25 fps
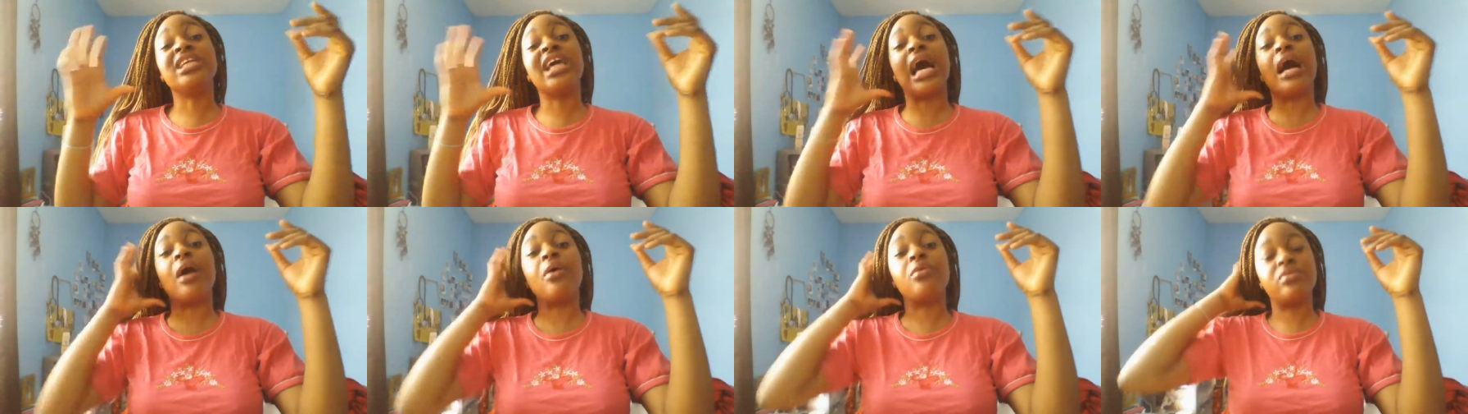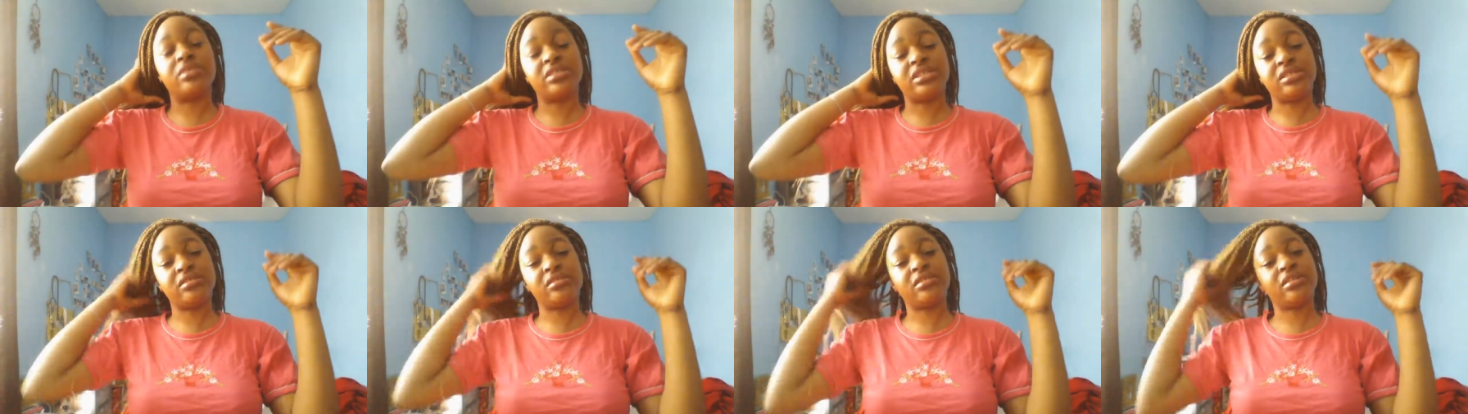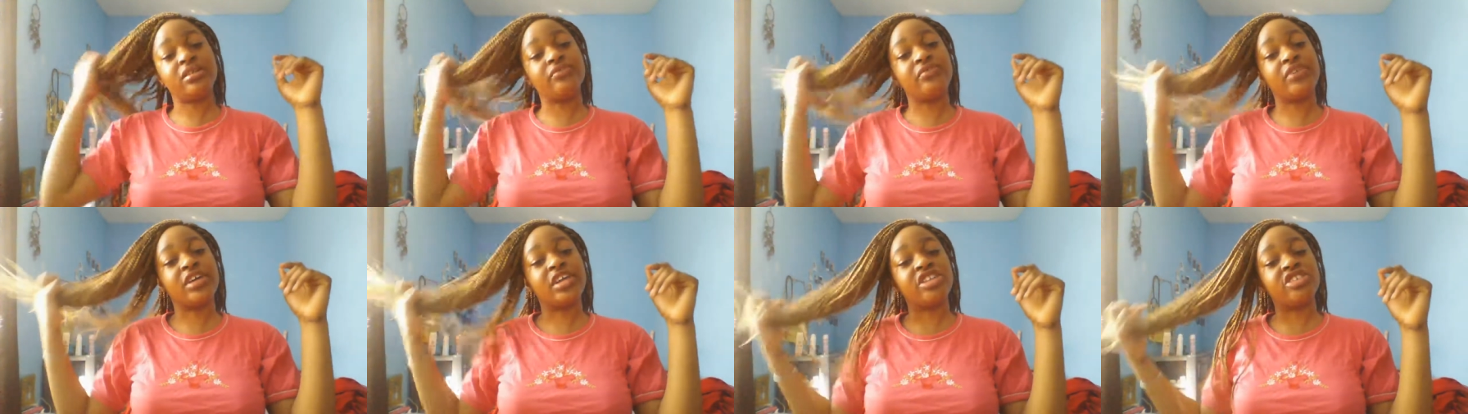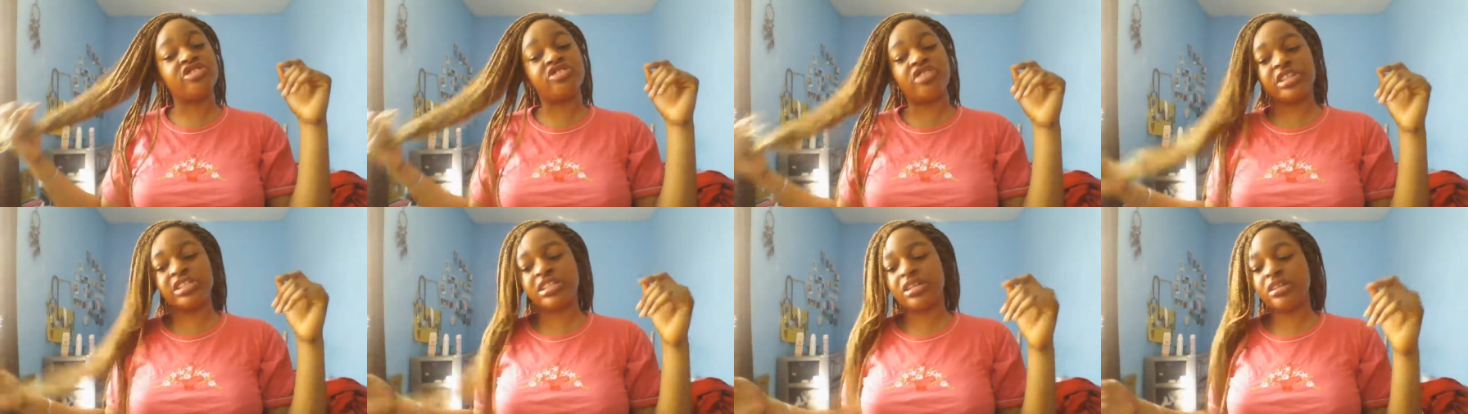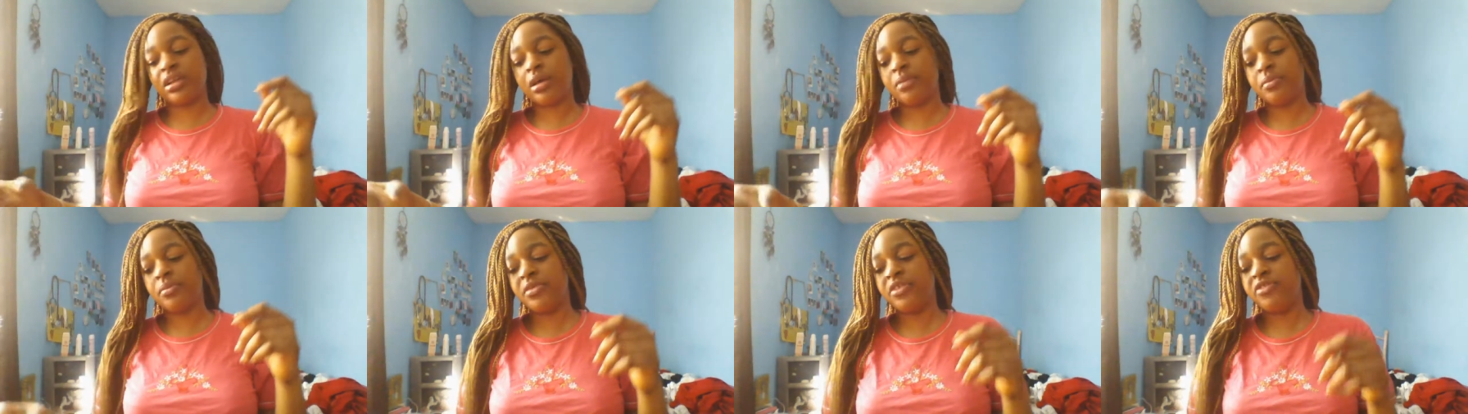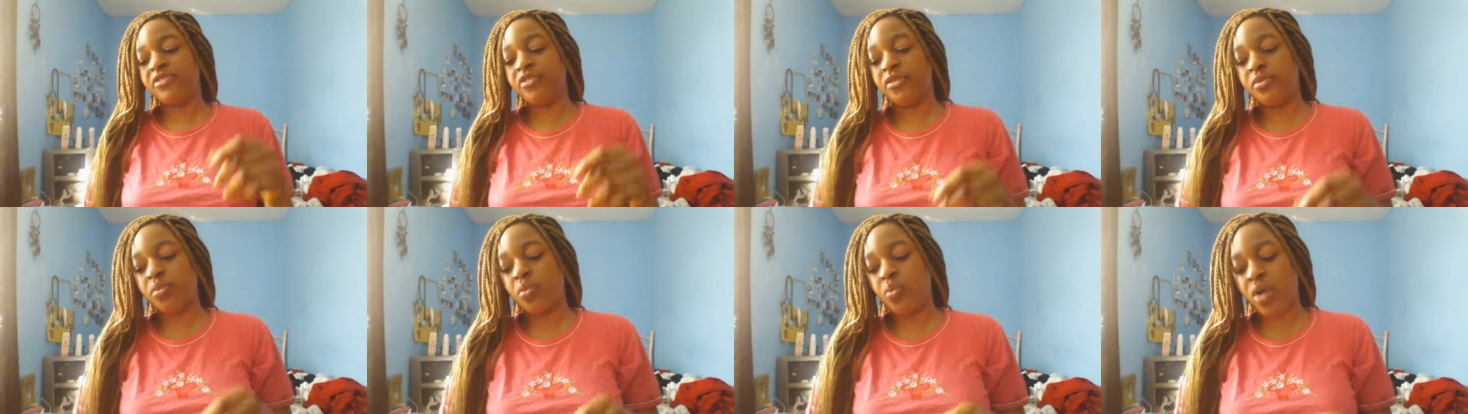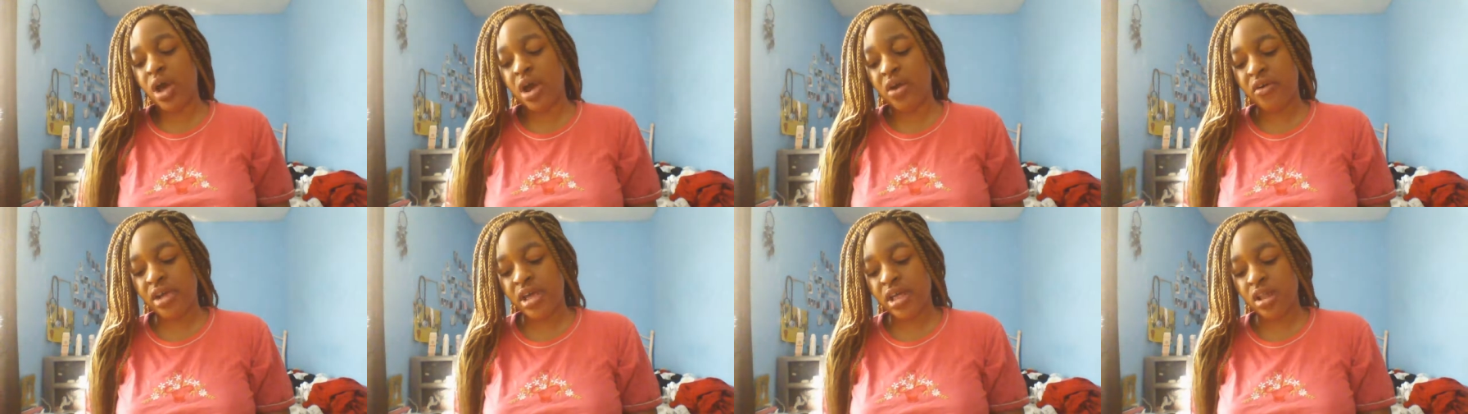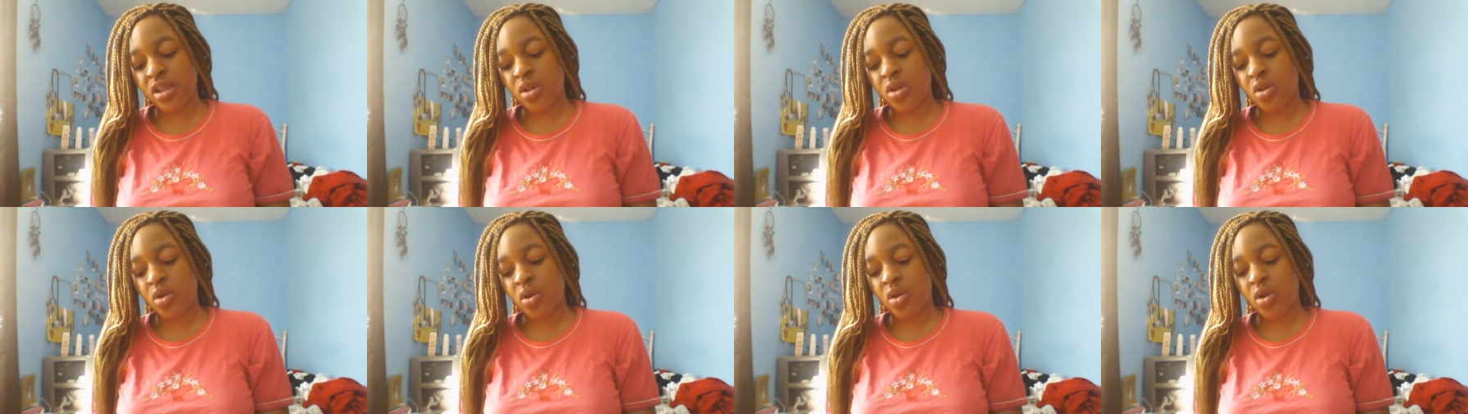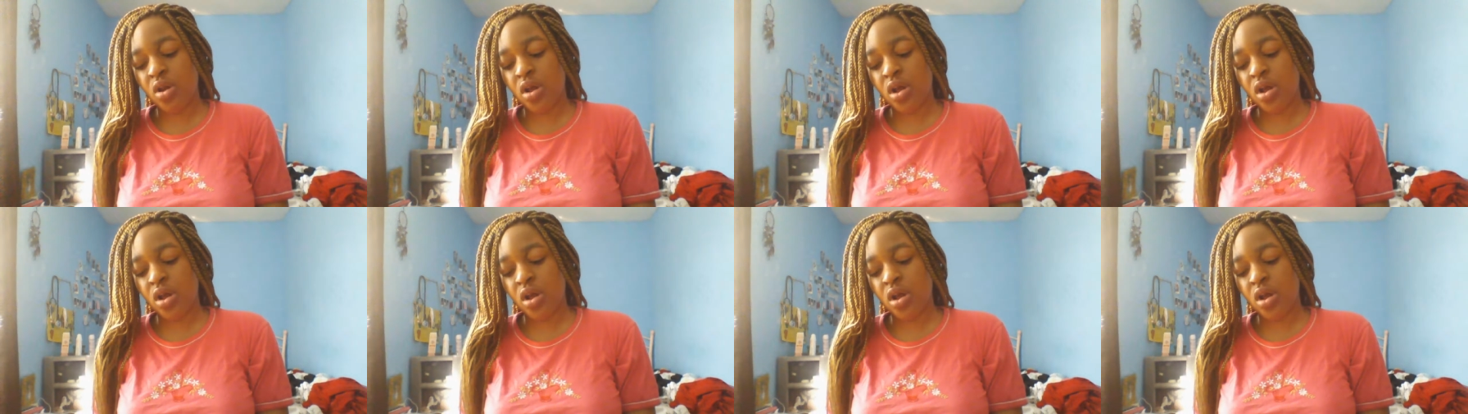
20 hours if you can stretch it if you wear it a,